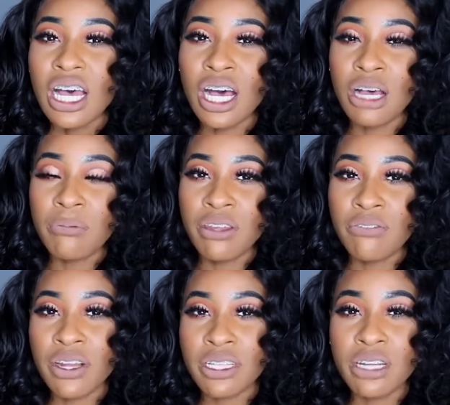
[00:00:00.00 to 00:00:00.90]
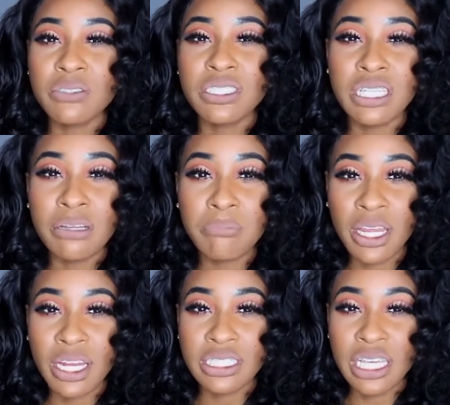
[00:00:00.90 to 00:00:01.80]
um, and the fact that it was thin
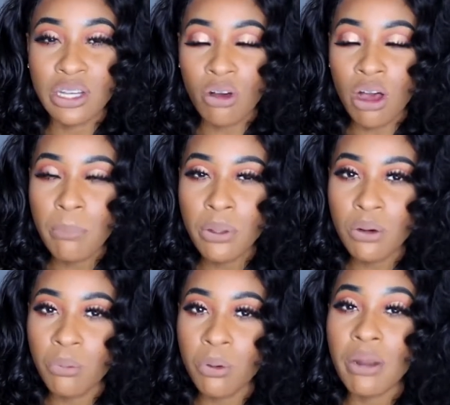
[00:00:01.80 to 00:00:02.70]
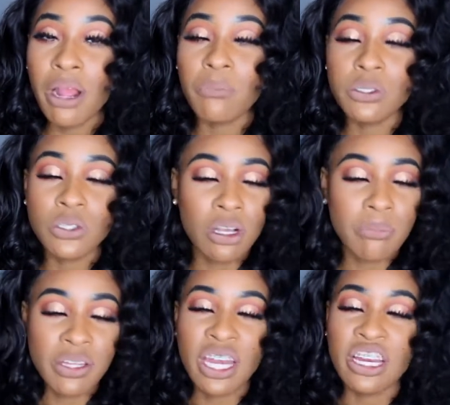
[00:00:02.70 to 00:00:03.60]
made it tangle up a little more but i will talk
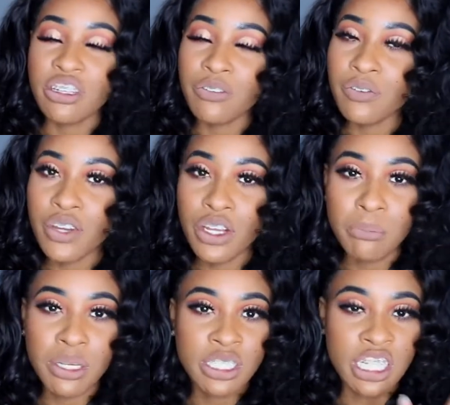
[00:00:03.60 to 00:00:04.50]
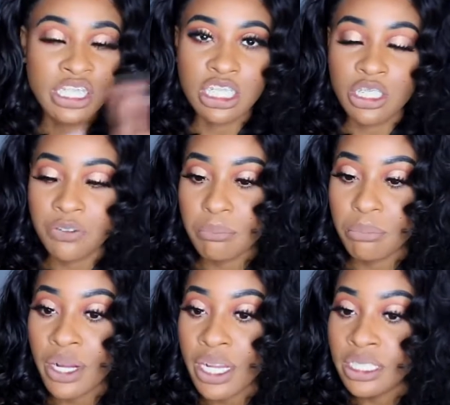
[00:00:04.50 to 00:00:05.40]
about that in a different video because that's a
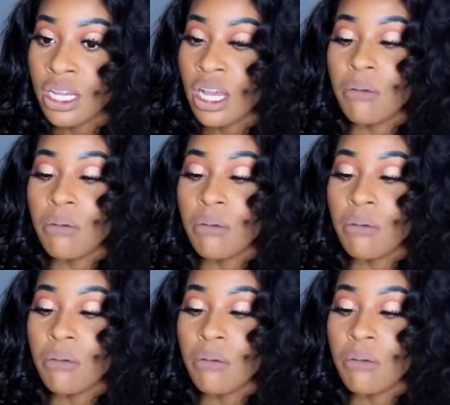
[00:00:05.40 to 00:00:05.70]
different brand